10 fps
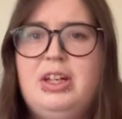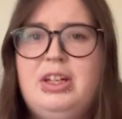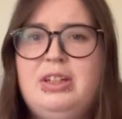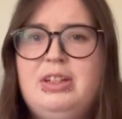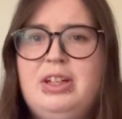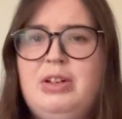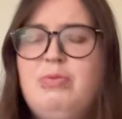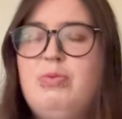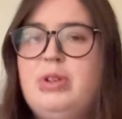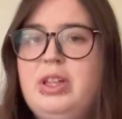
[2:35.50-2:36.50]
It
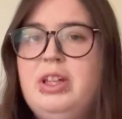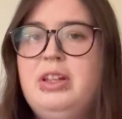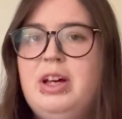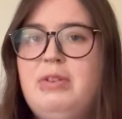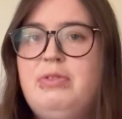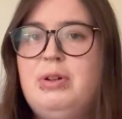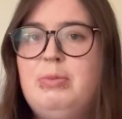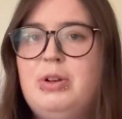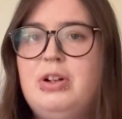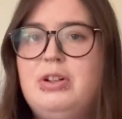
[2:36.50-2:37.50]
really left a
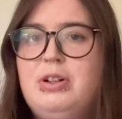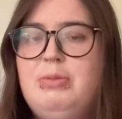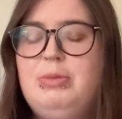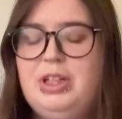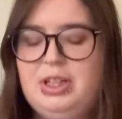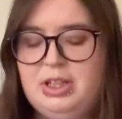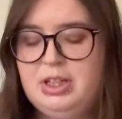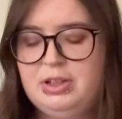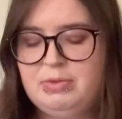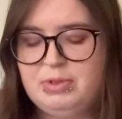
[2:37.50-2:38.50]
mark on
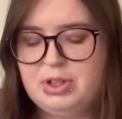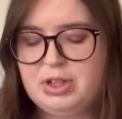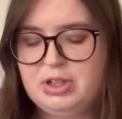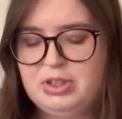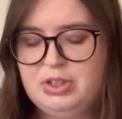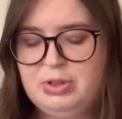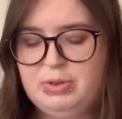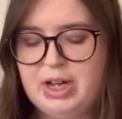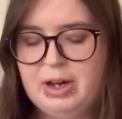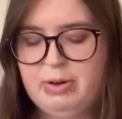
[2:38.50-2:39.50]
me in regards
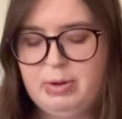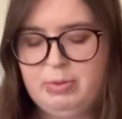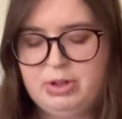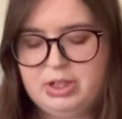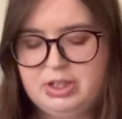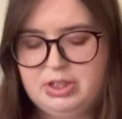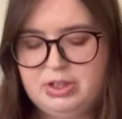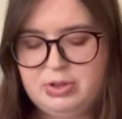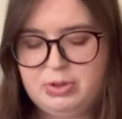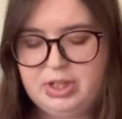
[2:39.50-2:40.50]
to how I wanted
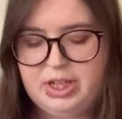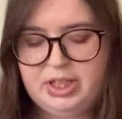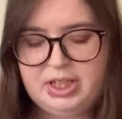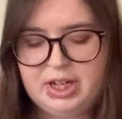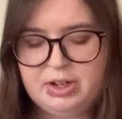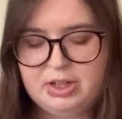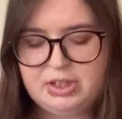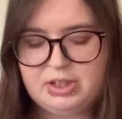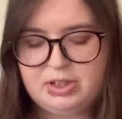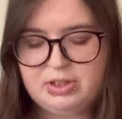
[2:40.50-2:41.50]
to create
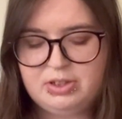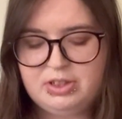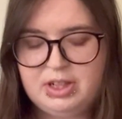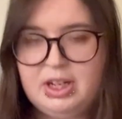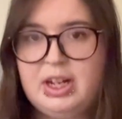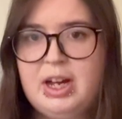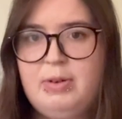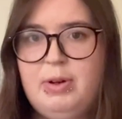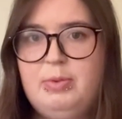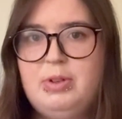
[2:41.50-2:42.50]
characters and
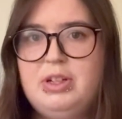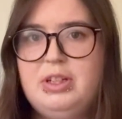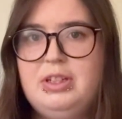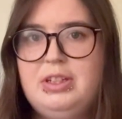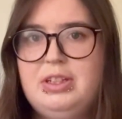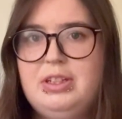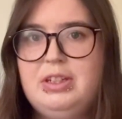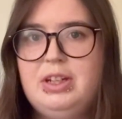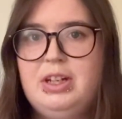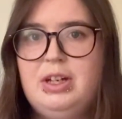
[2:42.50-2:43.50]
how I wanted to
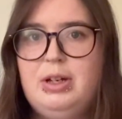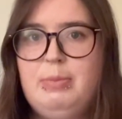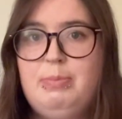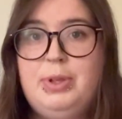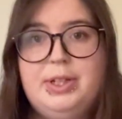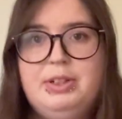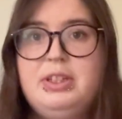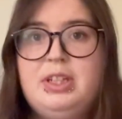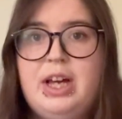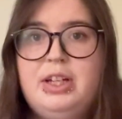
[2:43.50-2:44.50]
build
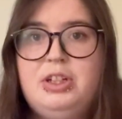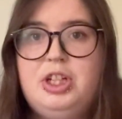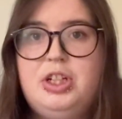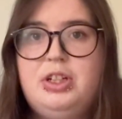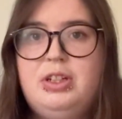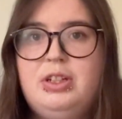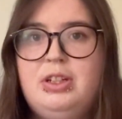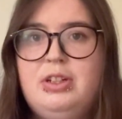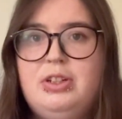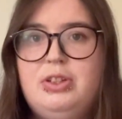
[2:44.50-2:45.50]
tension
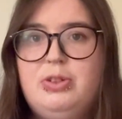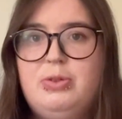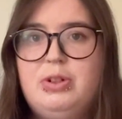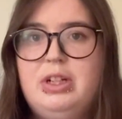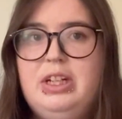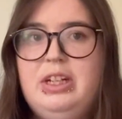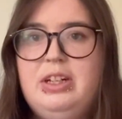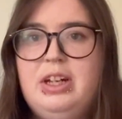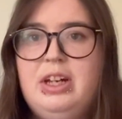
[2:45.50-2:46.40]
in a story.